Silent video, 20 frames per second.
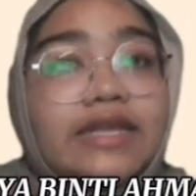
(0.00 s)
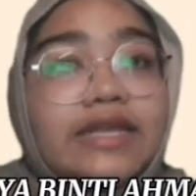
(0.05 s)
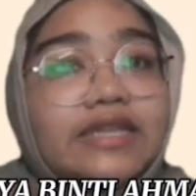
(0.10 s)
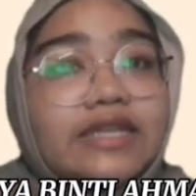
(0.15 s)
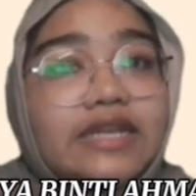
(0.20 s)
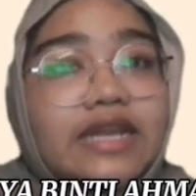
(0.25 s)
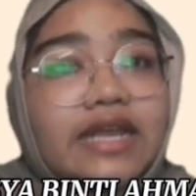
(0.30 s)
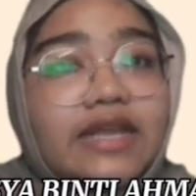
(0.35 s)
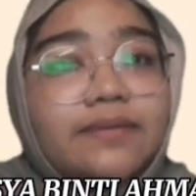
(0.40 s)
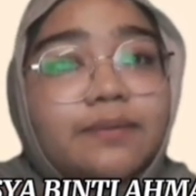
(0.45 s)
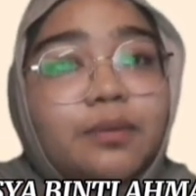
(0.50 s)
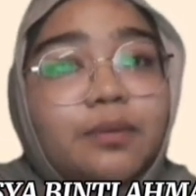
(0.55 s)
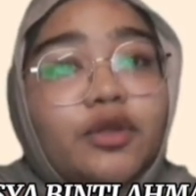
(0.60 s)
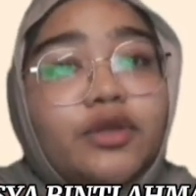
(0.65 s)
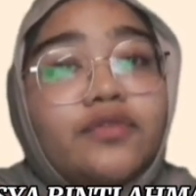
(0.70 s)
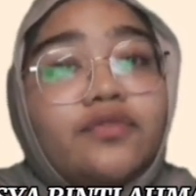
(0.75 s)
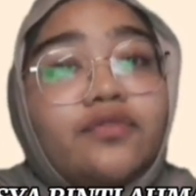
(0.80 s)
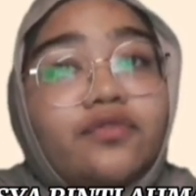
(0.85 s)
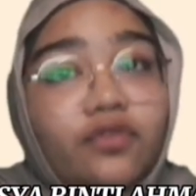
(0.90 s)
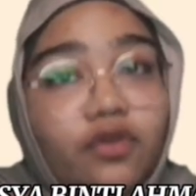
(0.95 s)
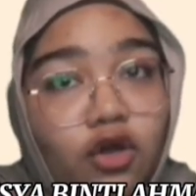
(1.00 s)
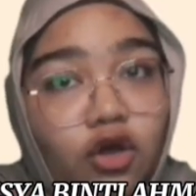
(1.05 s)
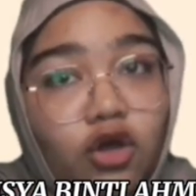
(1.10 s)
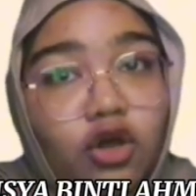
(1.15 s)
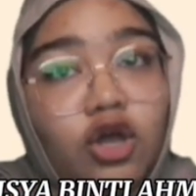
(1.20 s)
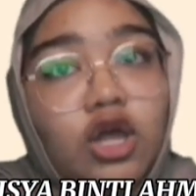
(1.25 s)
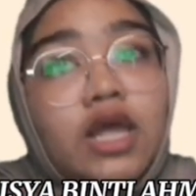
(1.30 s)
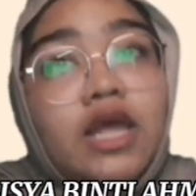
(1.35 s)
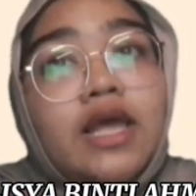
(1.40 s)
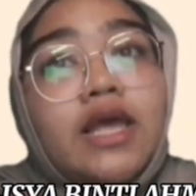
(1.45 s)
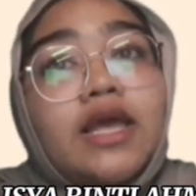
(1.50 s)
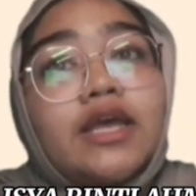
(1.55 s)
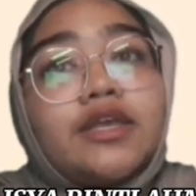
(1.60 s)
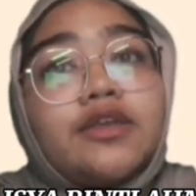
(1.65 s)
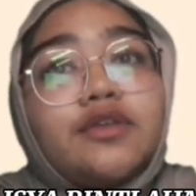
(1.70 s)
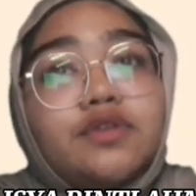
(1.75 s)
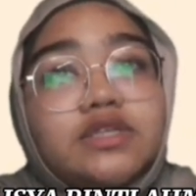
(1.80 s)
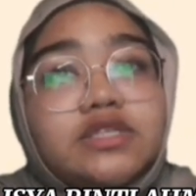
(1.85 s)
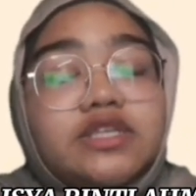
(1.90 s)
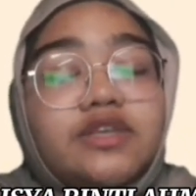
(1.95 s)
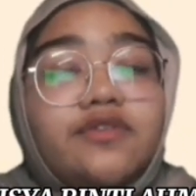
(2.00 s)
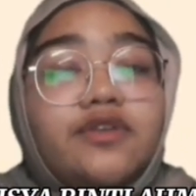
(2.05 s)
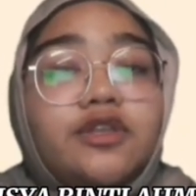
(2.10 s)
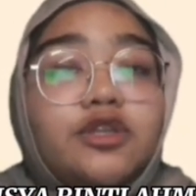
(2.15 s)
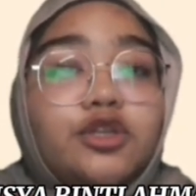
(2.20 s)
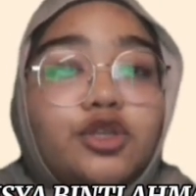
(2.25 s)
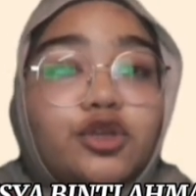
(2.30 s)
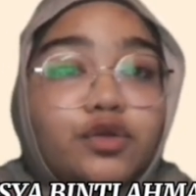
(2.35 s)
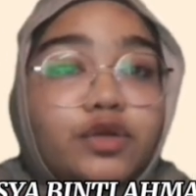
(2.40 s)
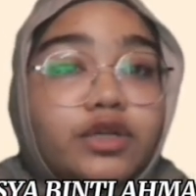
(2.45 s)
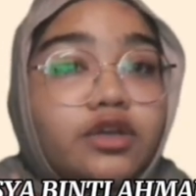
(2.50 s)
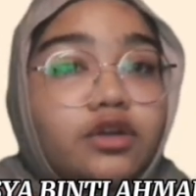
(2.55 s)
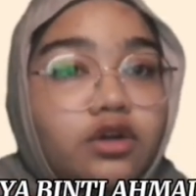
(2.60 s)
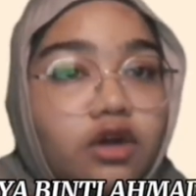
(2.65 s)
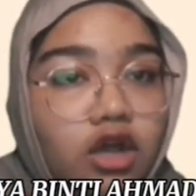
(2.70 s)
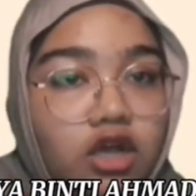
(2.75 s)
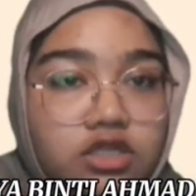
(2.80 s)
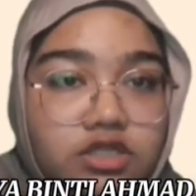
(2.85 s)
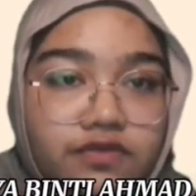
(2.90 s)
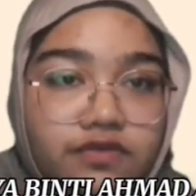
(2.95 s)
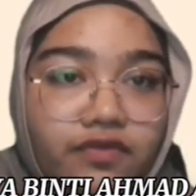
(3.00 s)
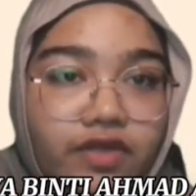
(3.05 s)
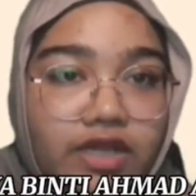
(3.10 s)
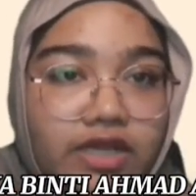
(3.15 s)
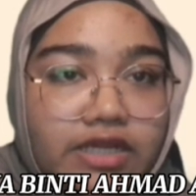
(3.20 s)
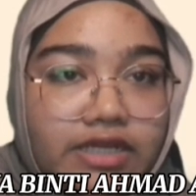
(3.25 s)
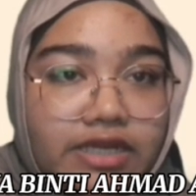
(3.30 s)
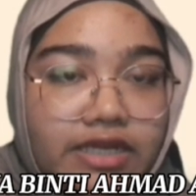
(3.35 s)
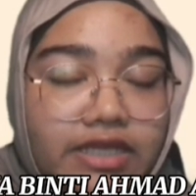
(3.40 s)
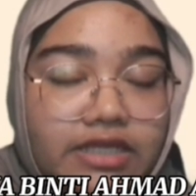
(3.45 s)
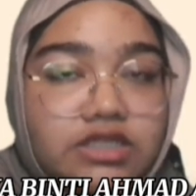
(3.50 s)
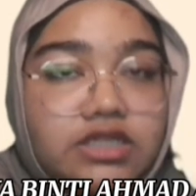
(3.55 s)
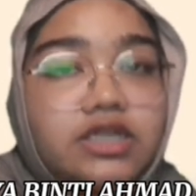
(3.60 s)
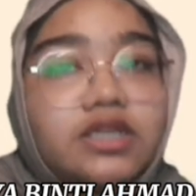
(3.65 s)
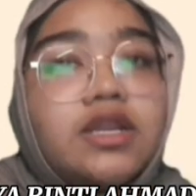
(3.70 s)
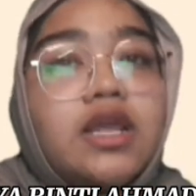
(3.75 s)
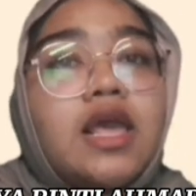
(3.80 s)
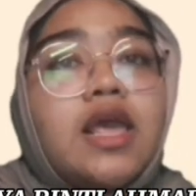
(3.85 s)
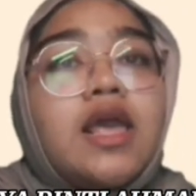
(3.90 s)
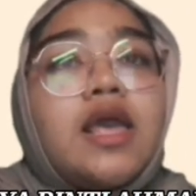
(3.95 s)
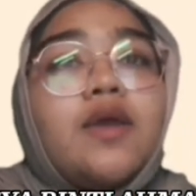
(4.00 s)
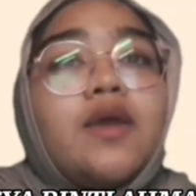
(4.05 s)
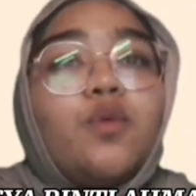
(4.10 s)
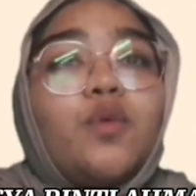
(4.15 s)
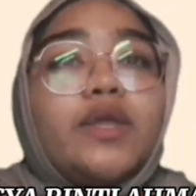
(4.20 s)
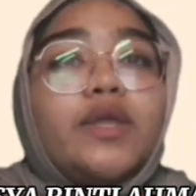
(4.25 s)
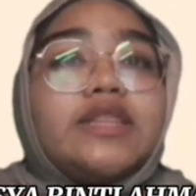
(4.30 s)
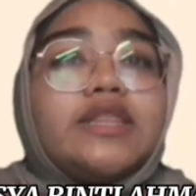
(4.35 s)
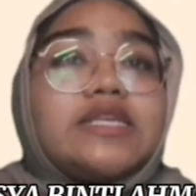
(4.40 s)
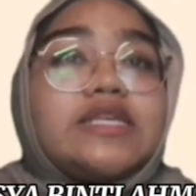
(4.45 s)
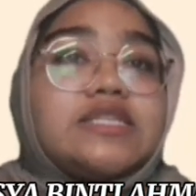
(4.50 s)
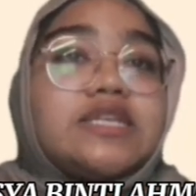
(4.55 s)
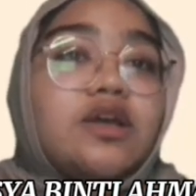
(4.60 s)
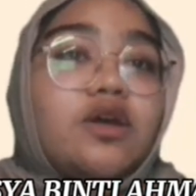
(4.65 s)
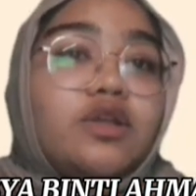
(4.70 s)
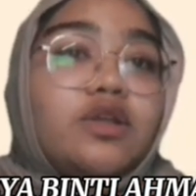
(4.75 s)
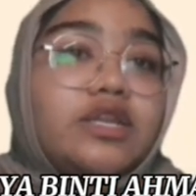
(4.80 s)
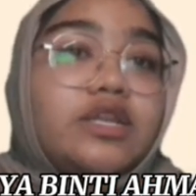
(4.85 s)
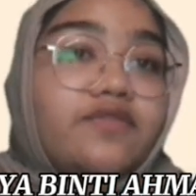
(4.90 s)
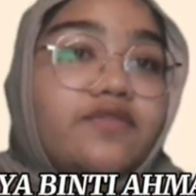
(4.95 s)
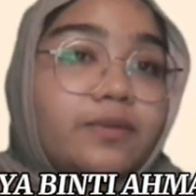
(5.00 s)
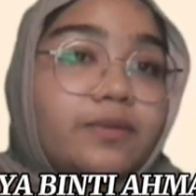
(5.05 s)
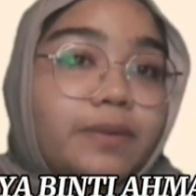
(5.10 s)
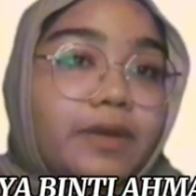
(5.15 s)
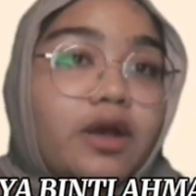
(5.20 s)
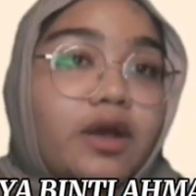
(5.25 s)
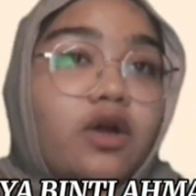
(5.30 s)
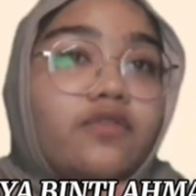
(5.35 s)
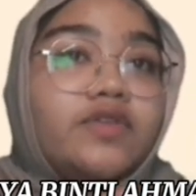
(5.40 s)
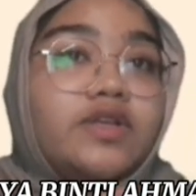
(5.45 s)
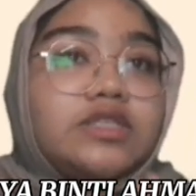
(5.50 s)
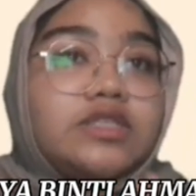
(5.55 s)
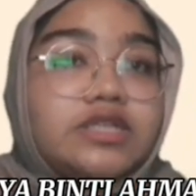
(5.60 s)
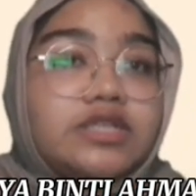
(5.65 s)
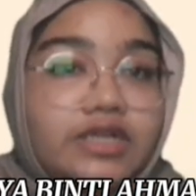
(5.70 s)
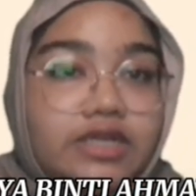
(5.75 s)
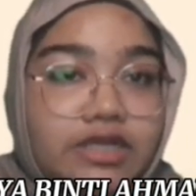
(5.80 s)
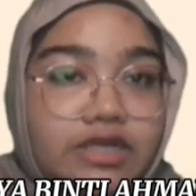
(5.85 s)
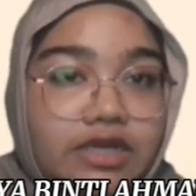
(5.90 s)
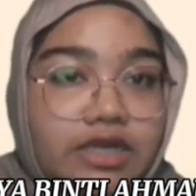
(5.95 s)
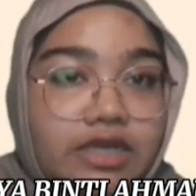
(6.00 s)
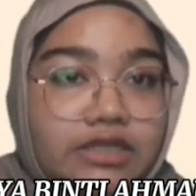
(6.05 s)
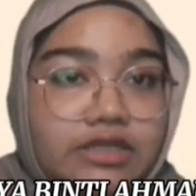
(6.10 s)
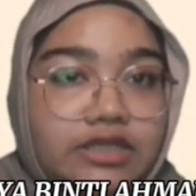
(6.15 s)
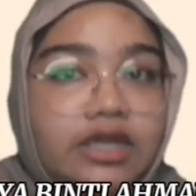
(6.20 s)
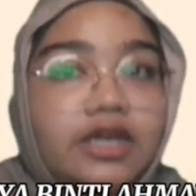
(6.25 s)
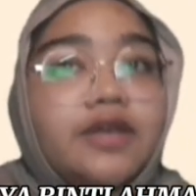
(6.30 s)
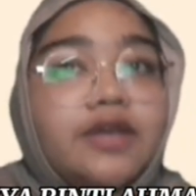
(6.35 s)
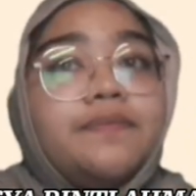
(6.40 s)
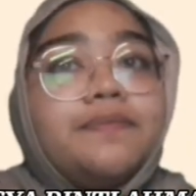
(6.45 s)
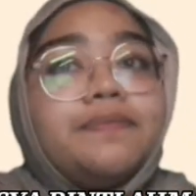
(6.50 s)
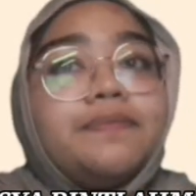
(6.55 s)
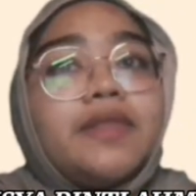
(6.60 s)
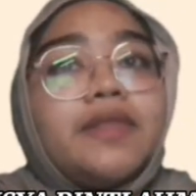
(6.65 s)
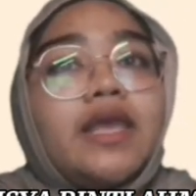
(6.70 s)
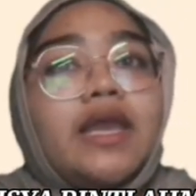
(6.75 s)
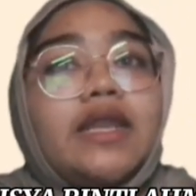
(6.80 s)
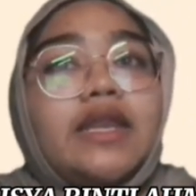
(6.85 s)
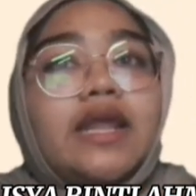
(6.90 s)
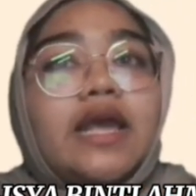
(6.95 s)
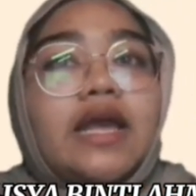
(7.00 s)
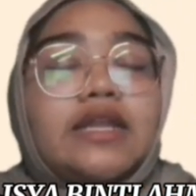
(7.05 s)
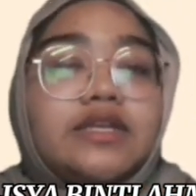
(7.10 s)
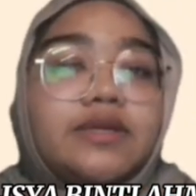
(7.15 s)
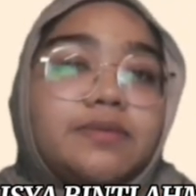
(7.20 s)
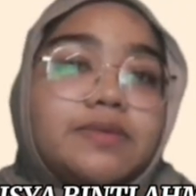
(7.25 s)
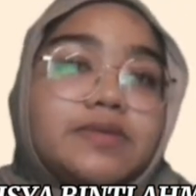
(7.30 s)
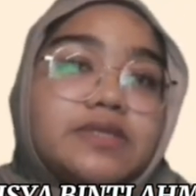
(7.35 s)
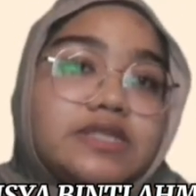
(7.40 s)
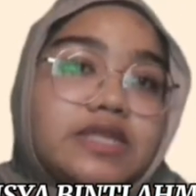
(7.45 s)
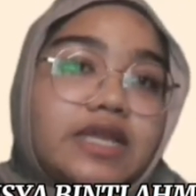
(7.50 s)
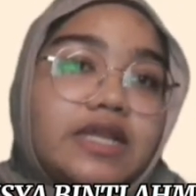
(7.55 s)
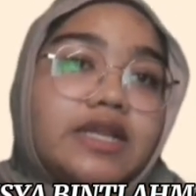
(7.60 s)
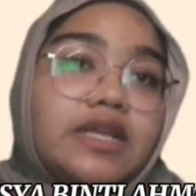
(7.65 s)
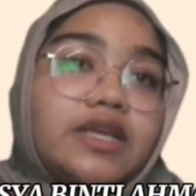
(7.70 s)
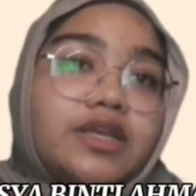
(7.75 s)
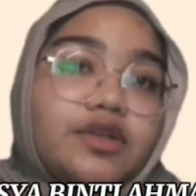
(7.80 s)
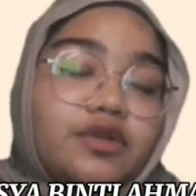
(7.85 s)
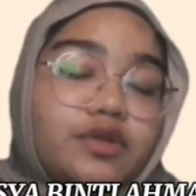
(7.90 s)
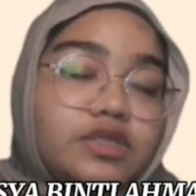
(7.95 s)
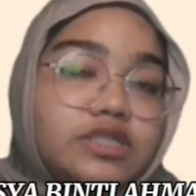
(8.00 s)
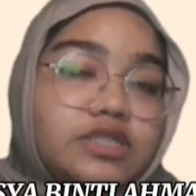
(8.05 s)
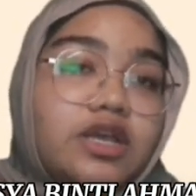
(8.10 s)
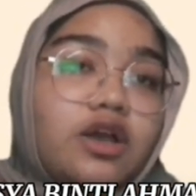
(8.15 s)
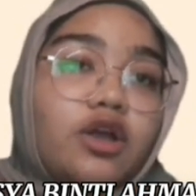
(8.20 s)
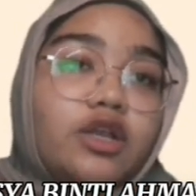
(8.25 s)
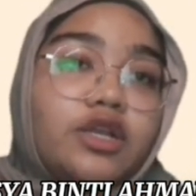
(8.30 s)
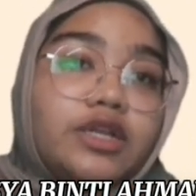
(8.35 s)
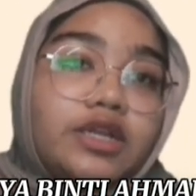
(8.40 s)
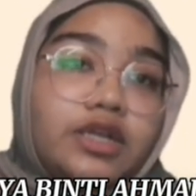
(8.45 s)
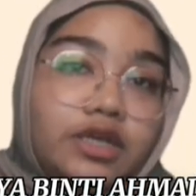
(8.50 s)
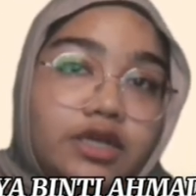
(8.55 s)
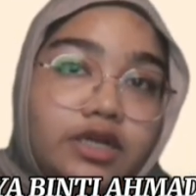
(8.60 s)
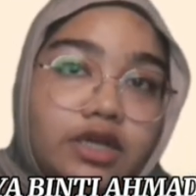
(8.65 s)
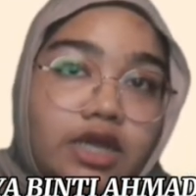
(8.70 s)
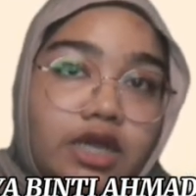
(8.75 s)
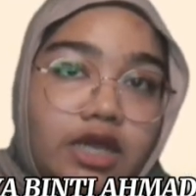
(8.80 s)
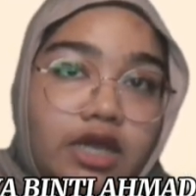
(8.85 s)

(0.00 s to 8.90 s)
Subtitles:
99.4 accuracy during cross-validation when testing on different part of the training data, and 100% accuracy on the